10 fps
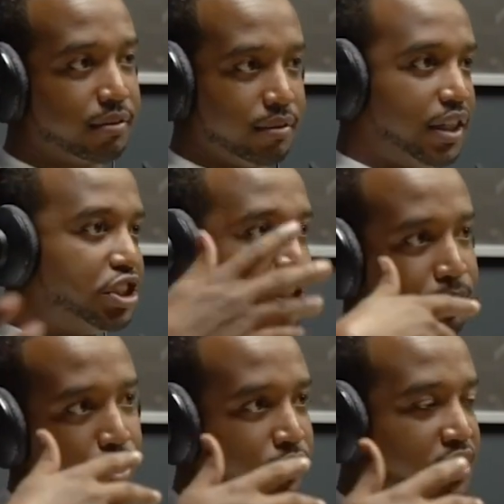get shipped
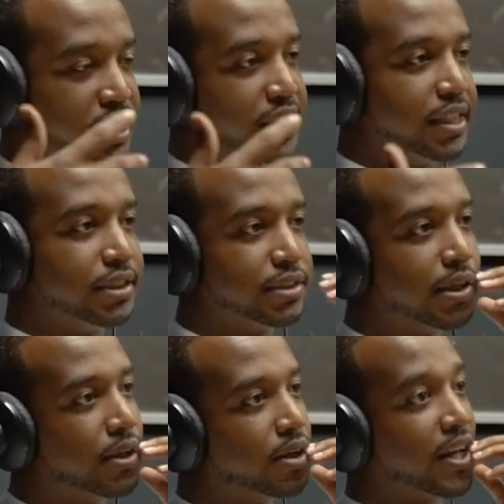overseas
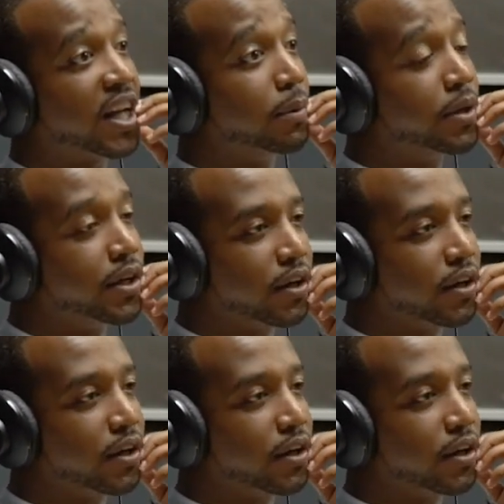that come here.